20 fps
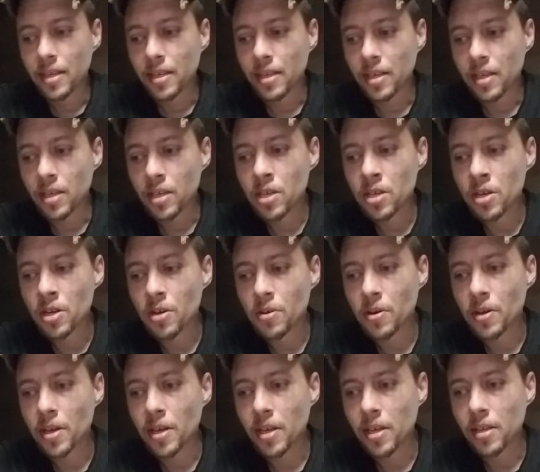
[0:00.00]
you
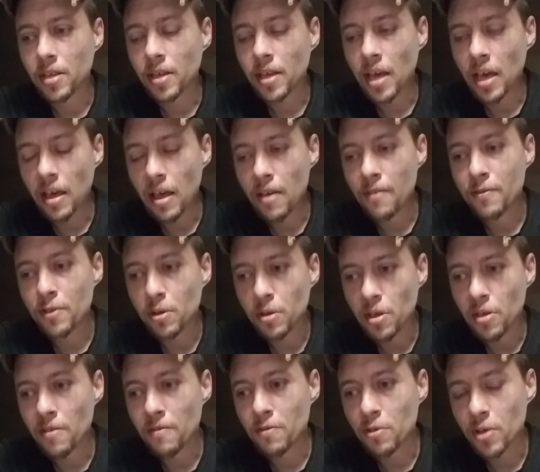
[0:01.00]
know, if
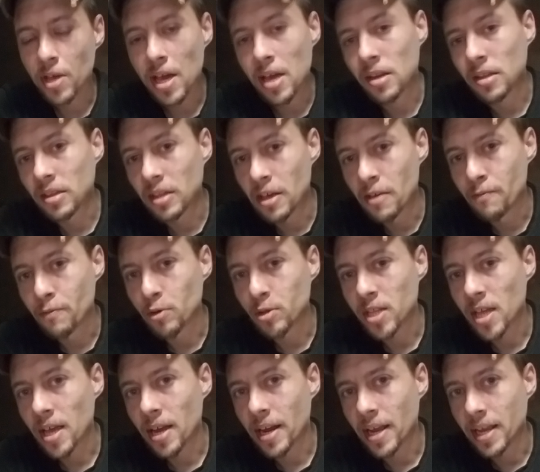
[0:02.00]
you kind of live with
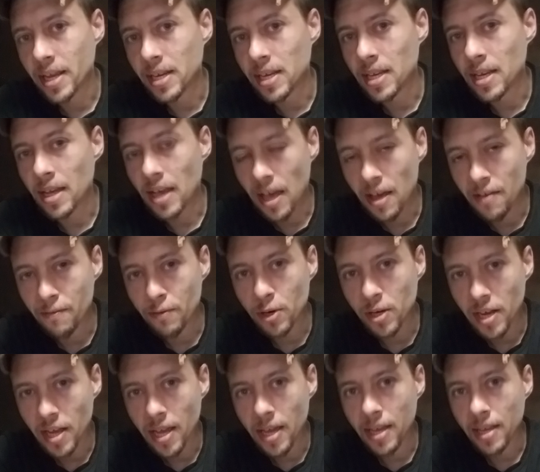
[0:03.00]
that idea every
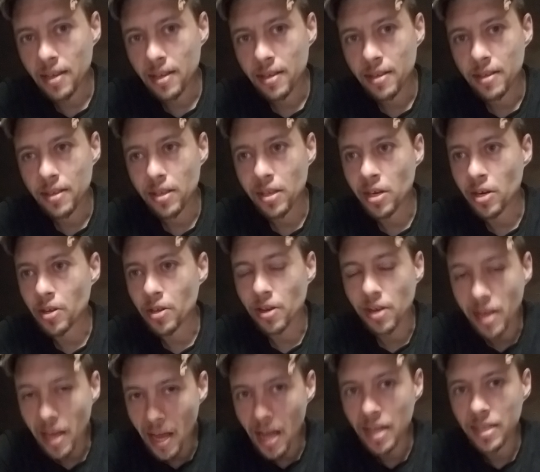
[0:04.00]
day, you know, you're
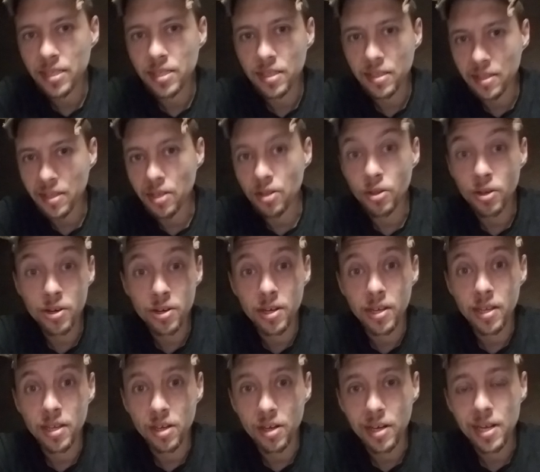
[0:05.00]
constantly
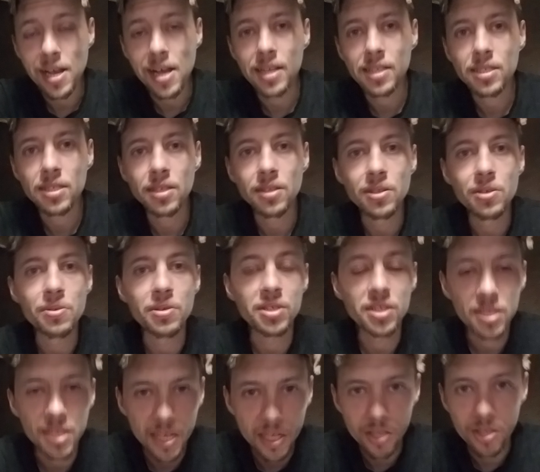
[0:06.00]
learning, you're constantly
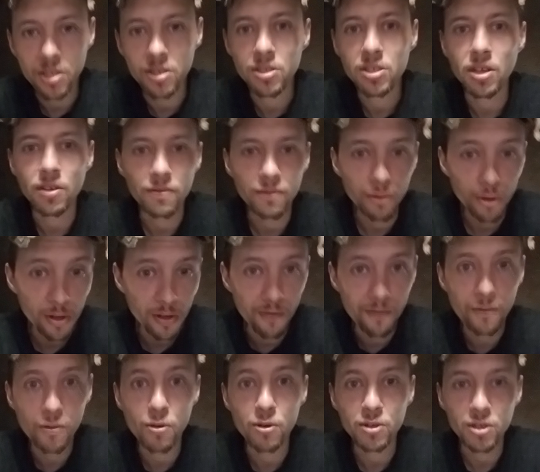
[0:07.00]
always teaching yourself,
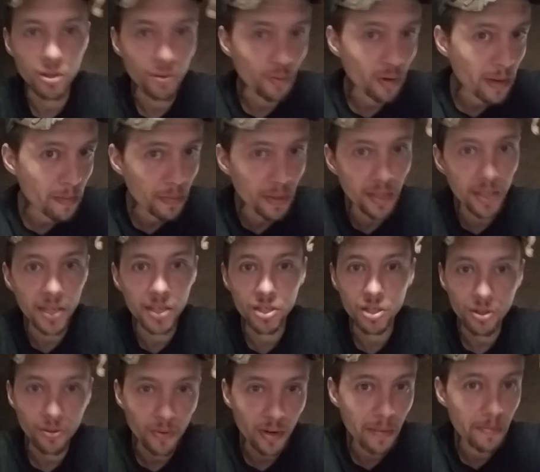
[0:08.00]
reinforcing,
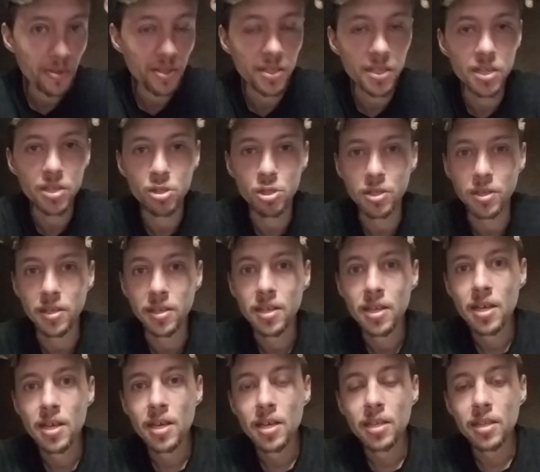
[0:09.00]
repetition,
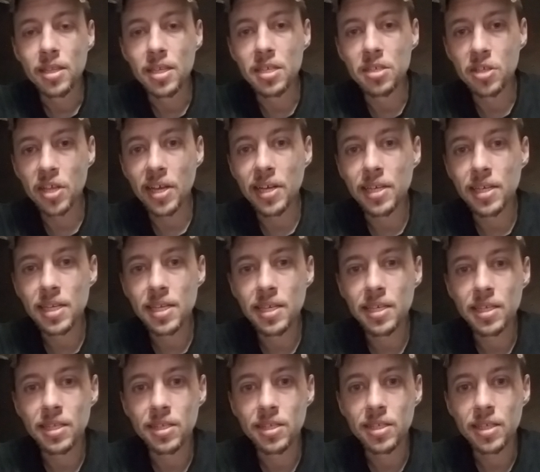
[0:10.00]
these
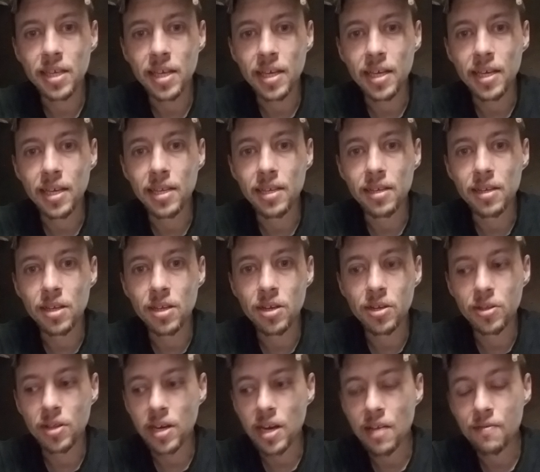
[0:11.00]
ideas, and, you
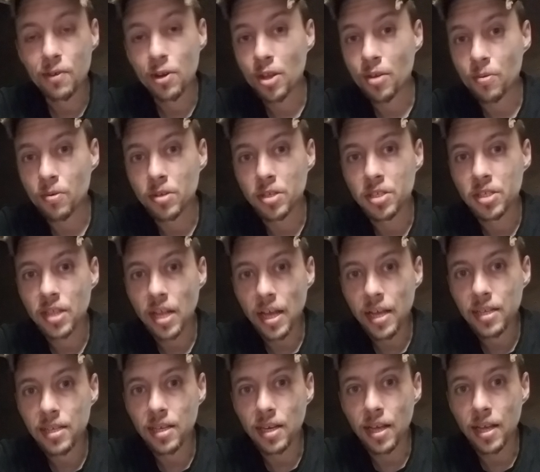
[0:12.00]
know, they never get really
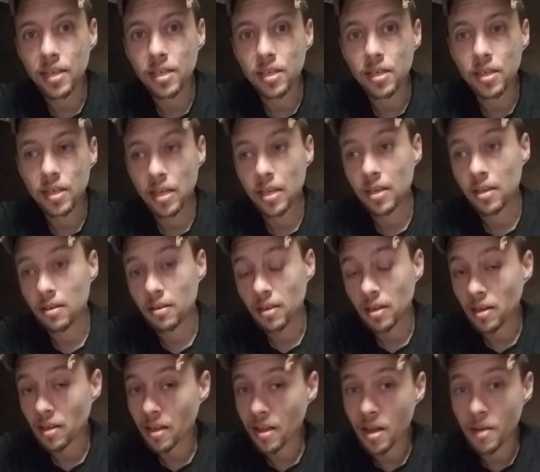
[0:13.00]
stagnant on you, and
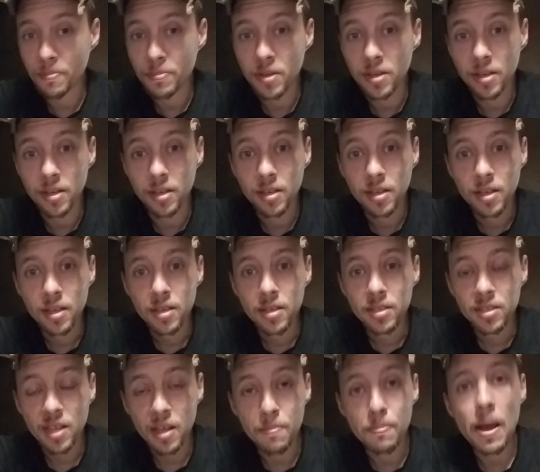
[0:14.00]
it'll help you
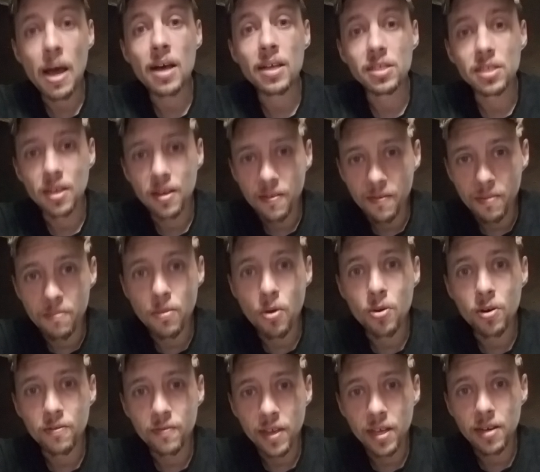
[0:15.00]
stay positive and
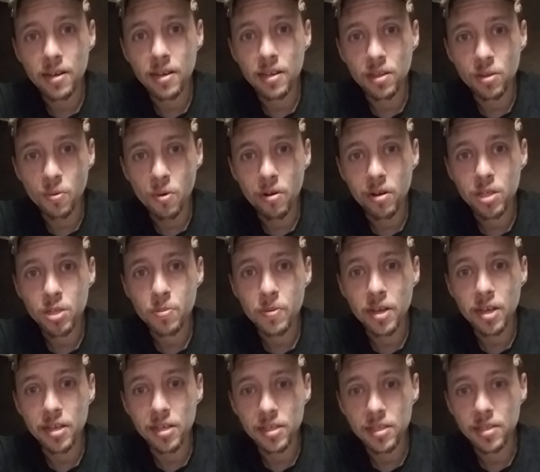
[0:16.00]
motivated in the
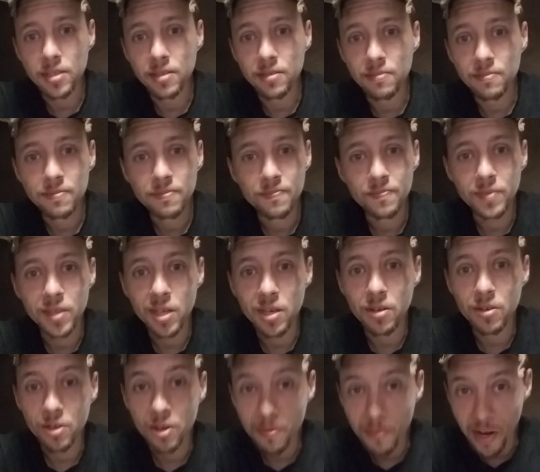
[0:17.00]
workspace. And you
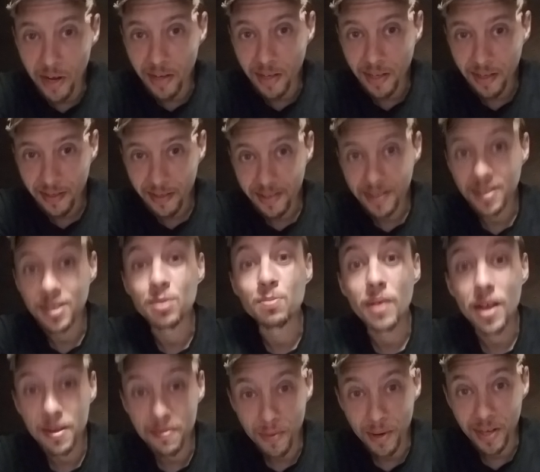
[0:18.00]
know, your money is
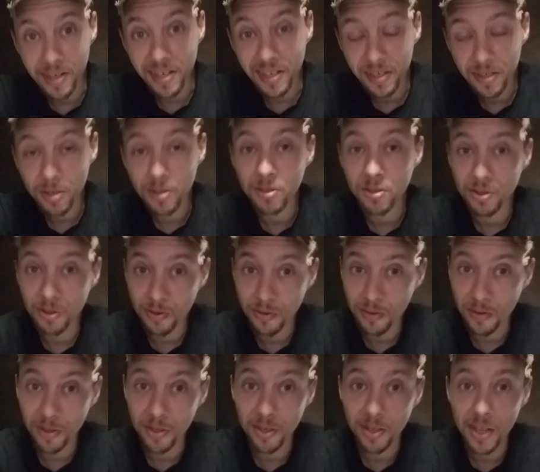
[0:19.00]
my money, so
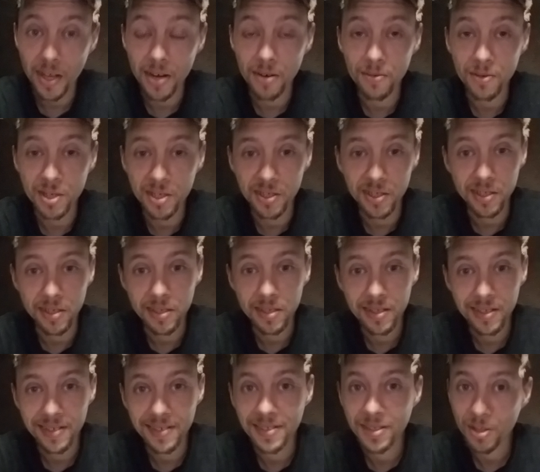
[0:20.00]
there's a lot of reason.
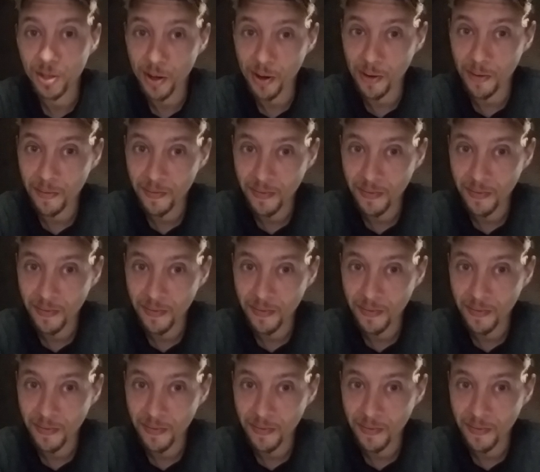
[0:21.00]
So